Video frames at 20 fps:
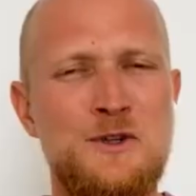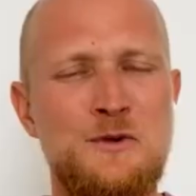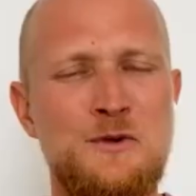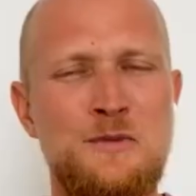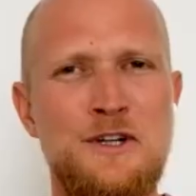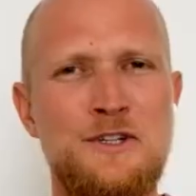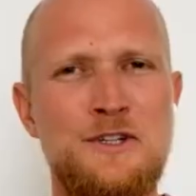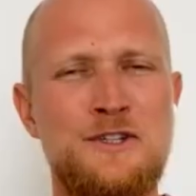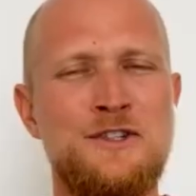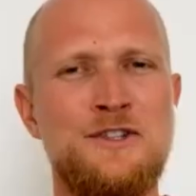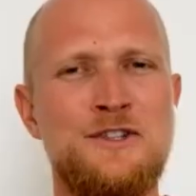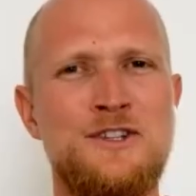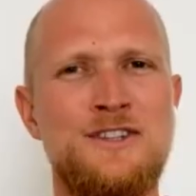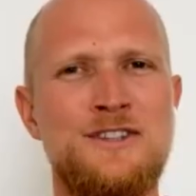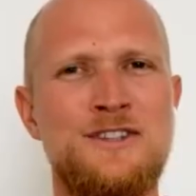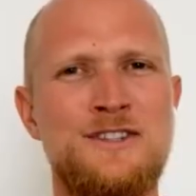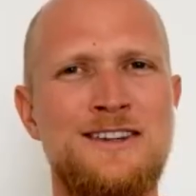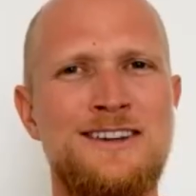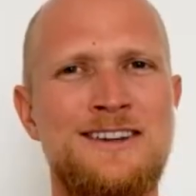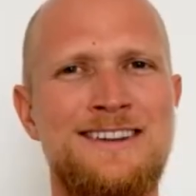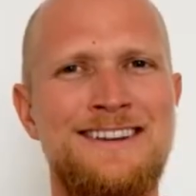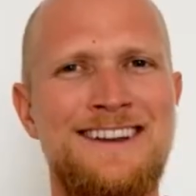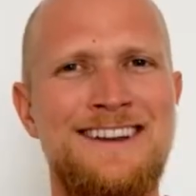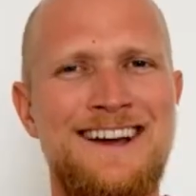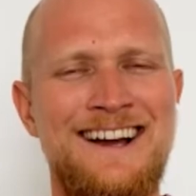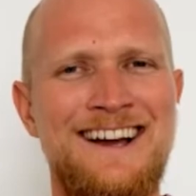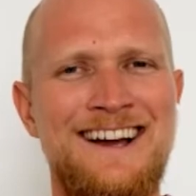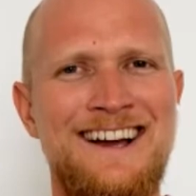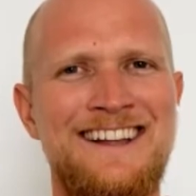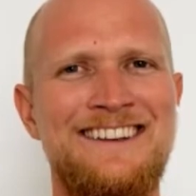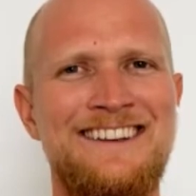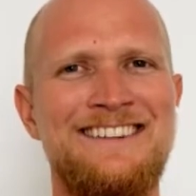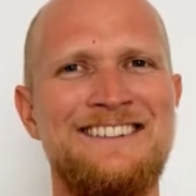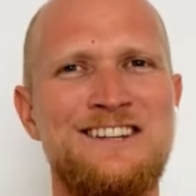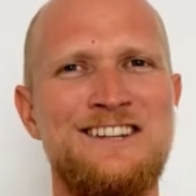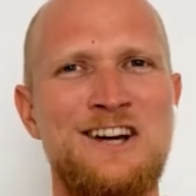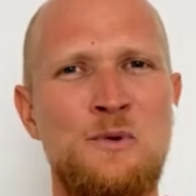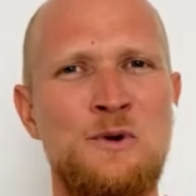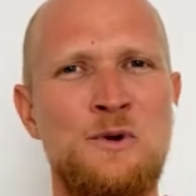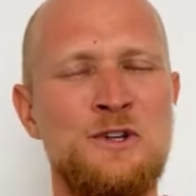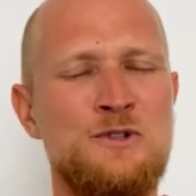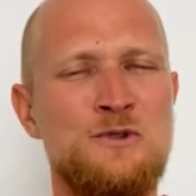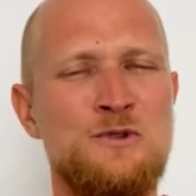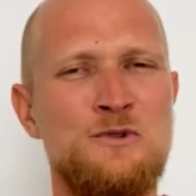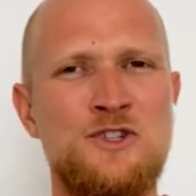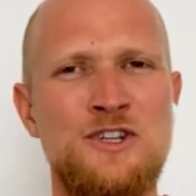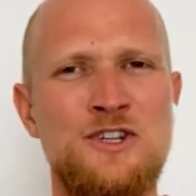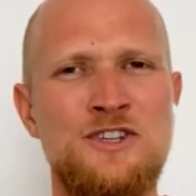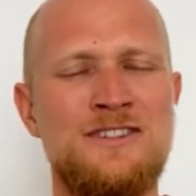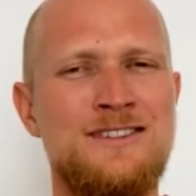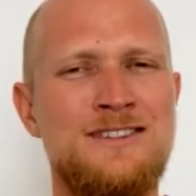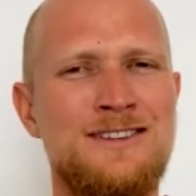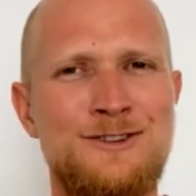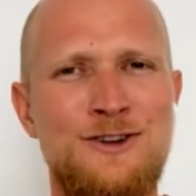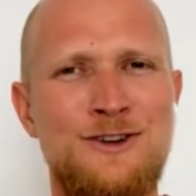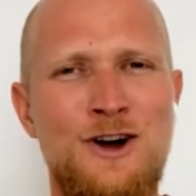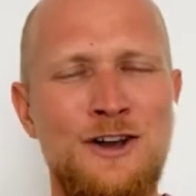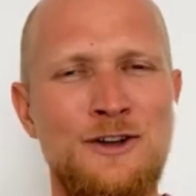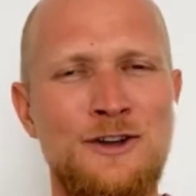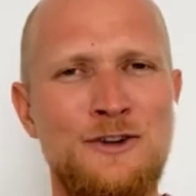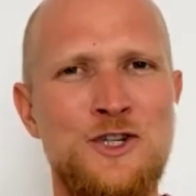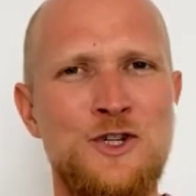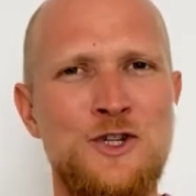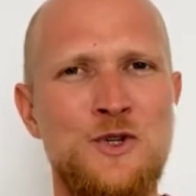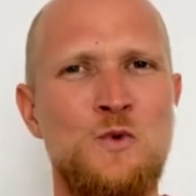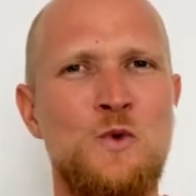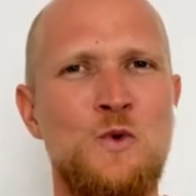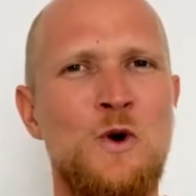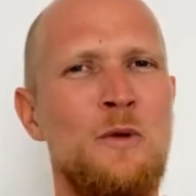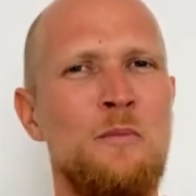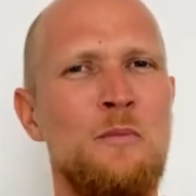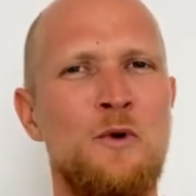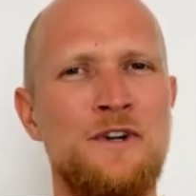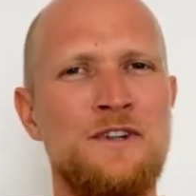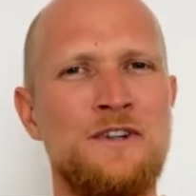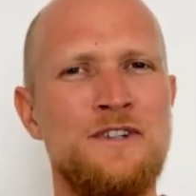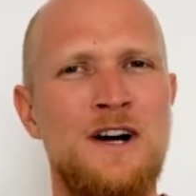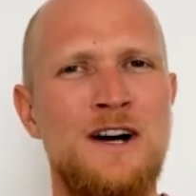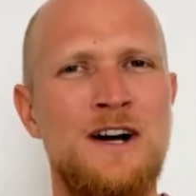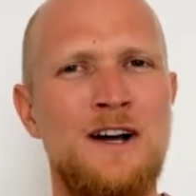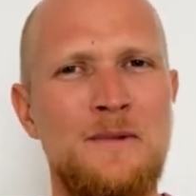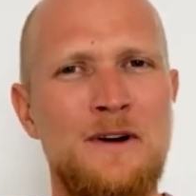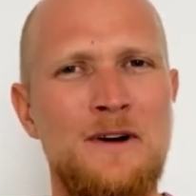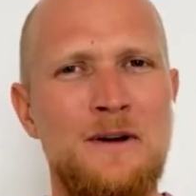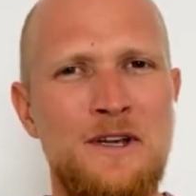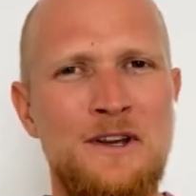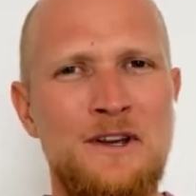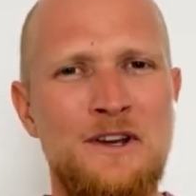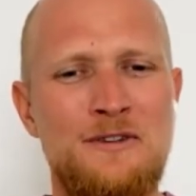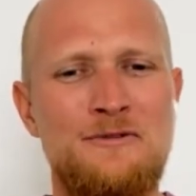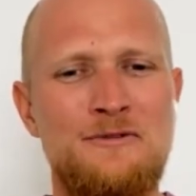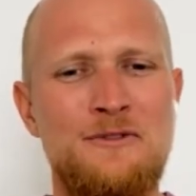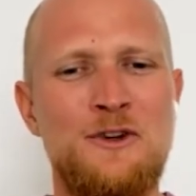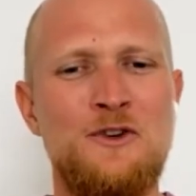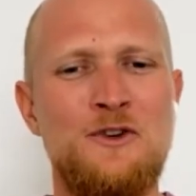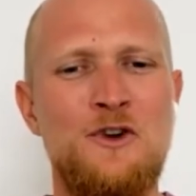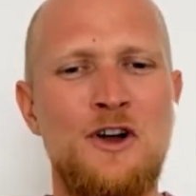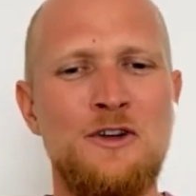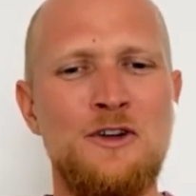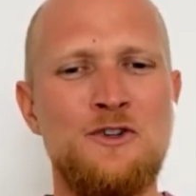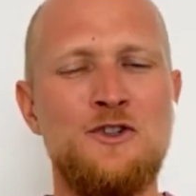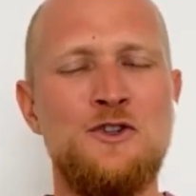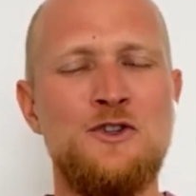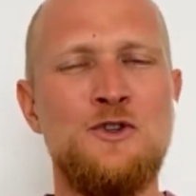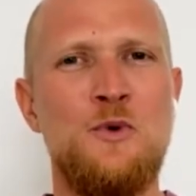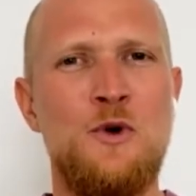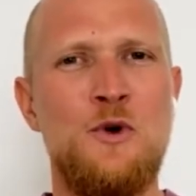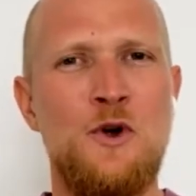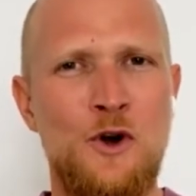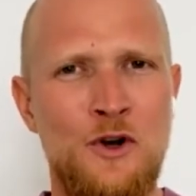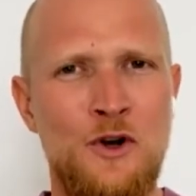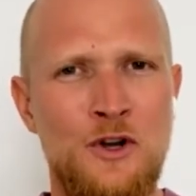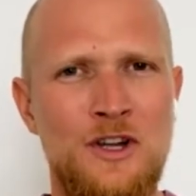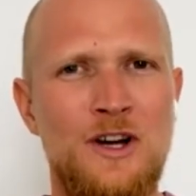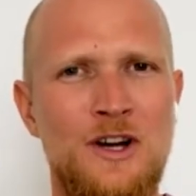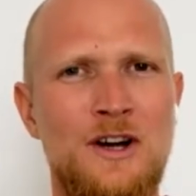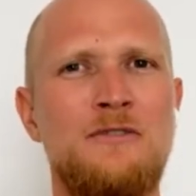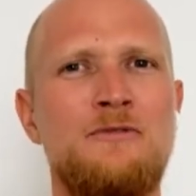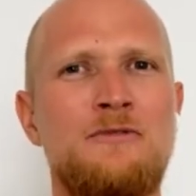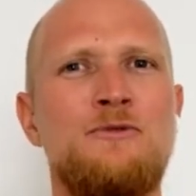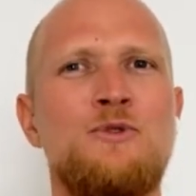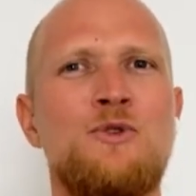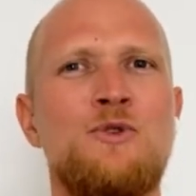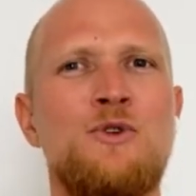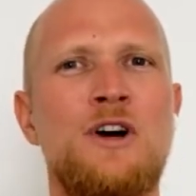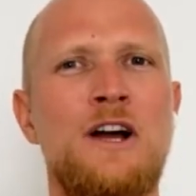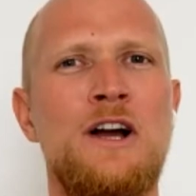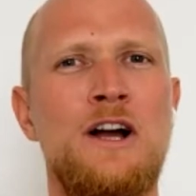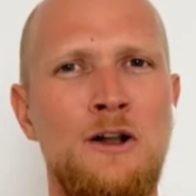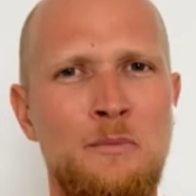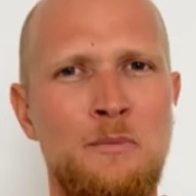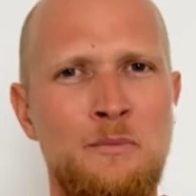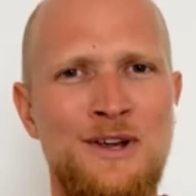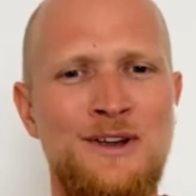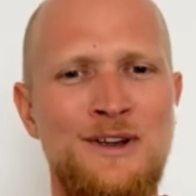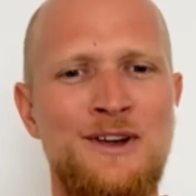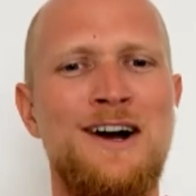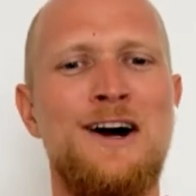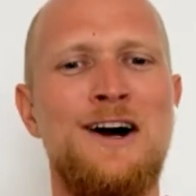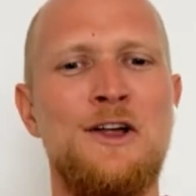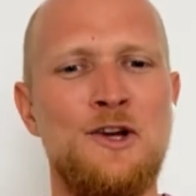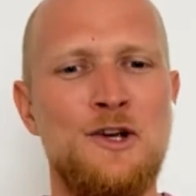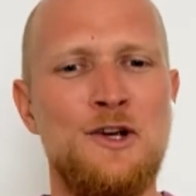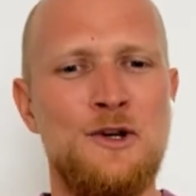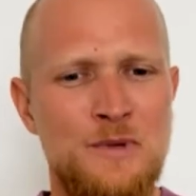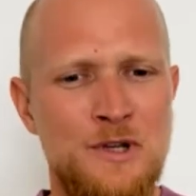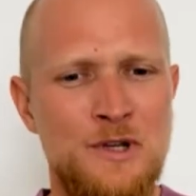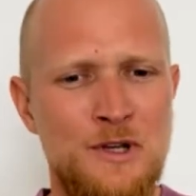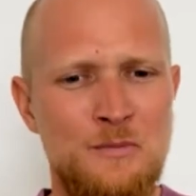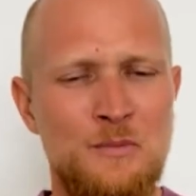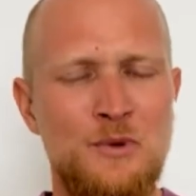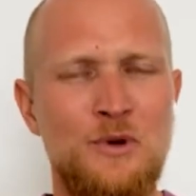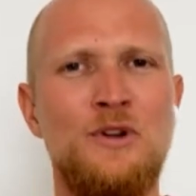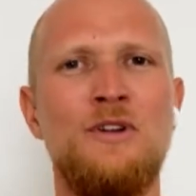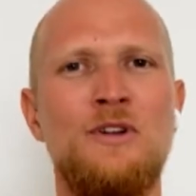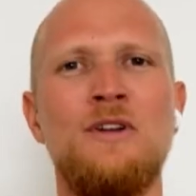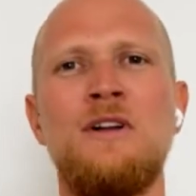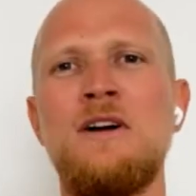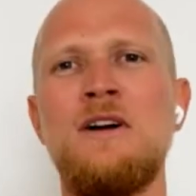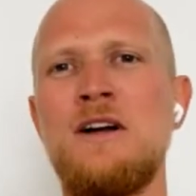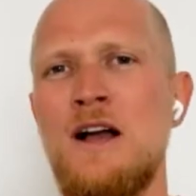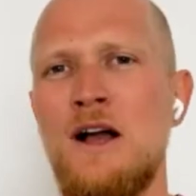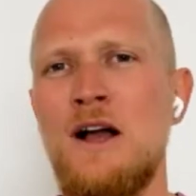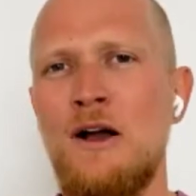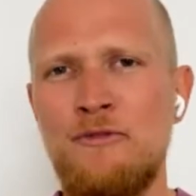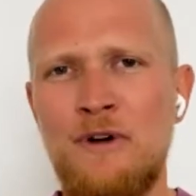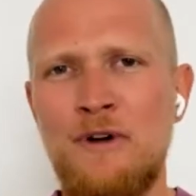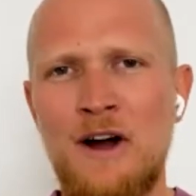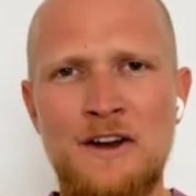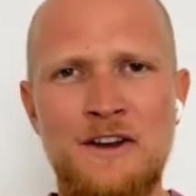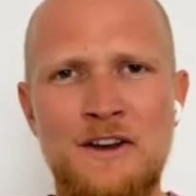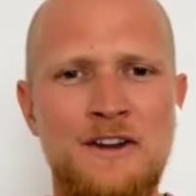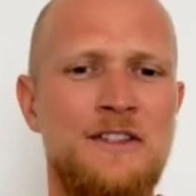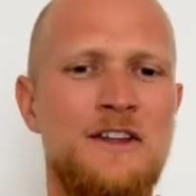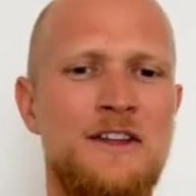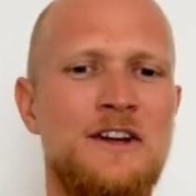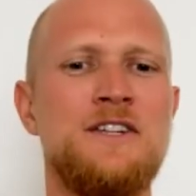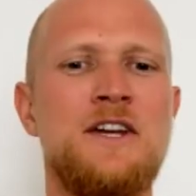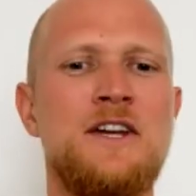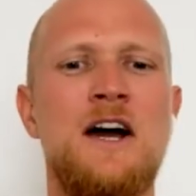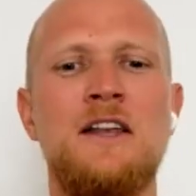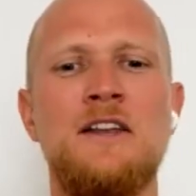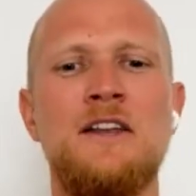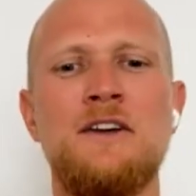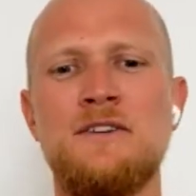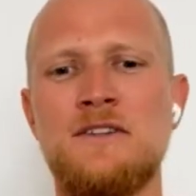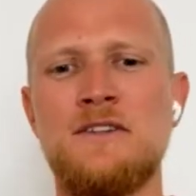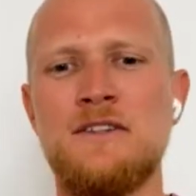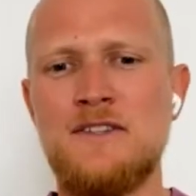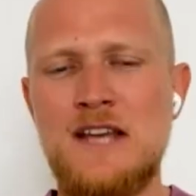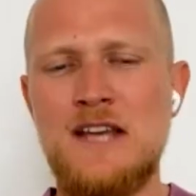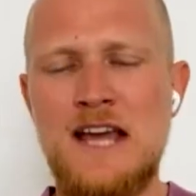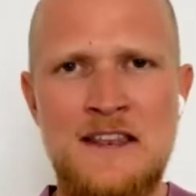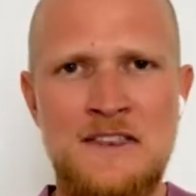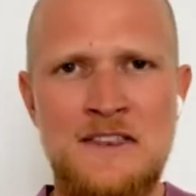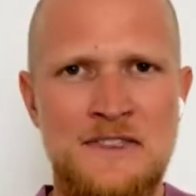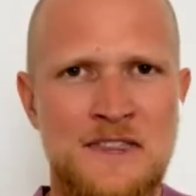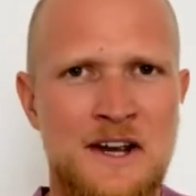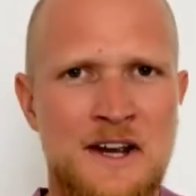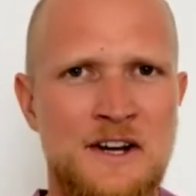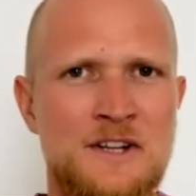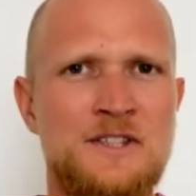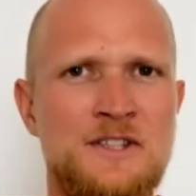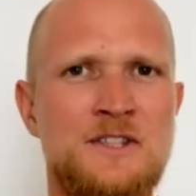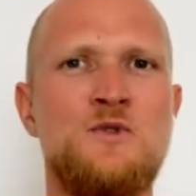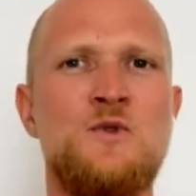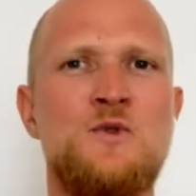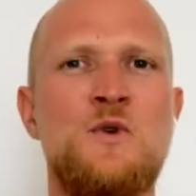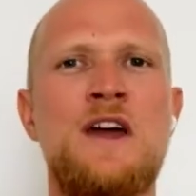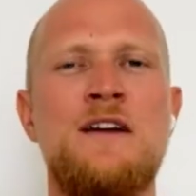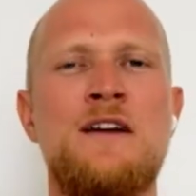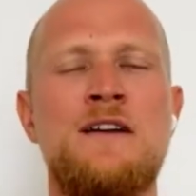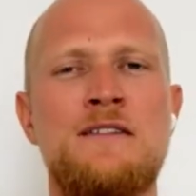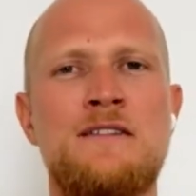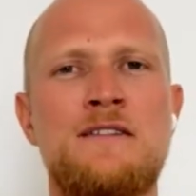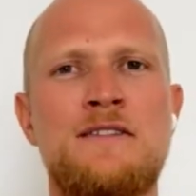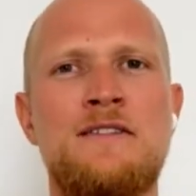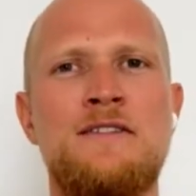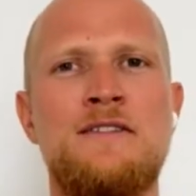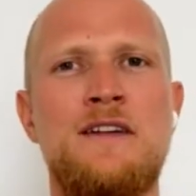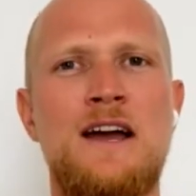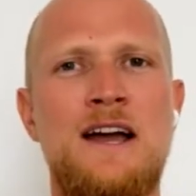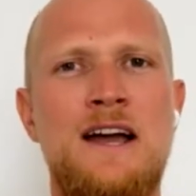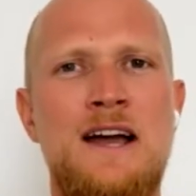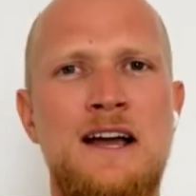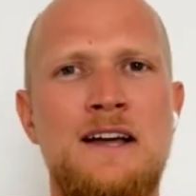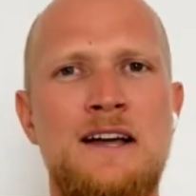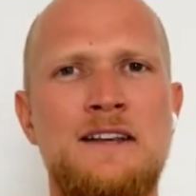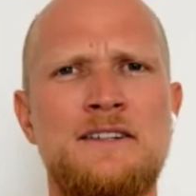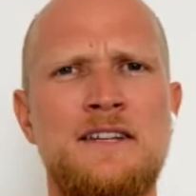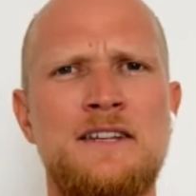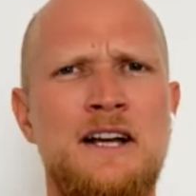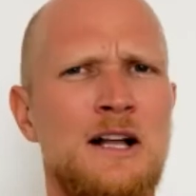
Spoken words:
much, Justin. And I want to just acknowledge you one more time. I mean, I've acknowledged you earlier for helping other people finding their talents and their strength, and